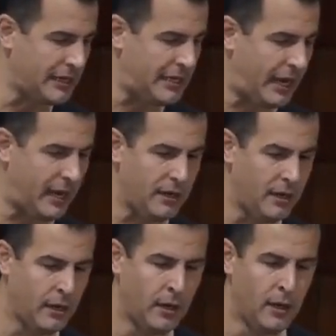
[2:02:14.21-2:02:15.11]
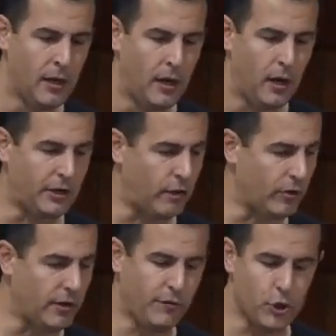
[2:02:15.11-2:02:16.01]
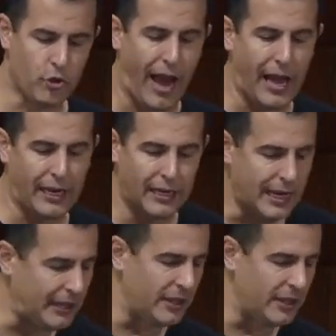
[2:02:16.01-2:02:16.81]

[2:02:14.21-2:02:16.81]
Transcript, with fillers: again, I'll get rid of the dragon.